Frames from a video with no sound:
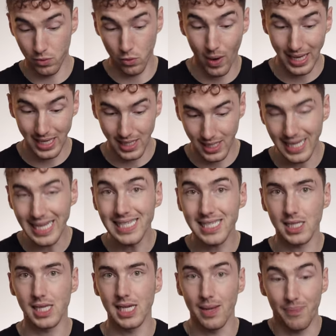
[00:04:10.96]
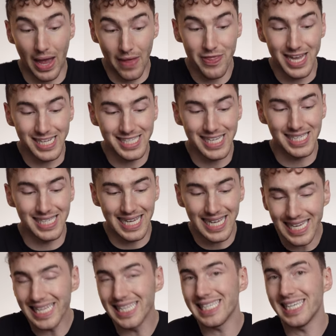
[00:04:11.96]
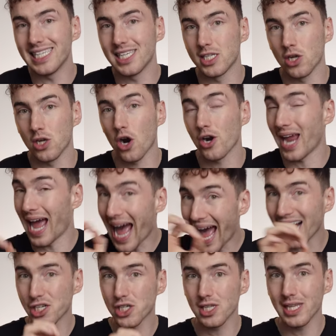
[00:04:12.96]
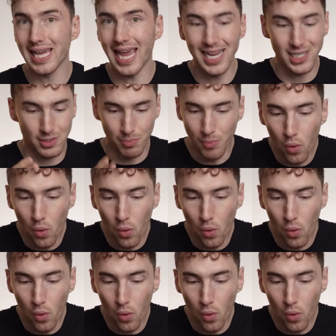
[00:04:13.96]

quite easily. And this is easy to turn. Actually, it's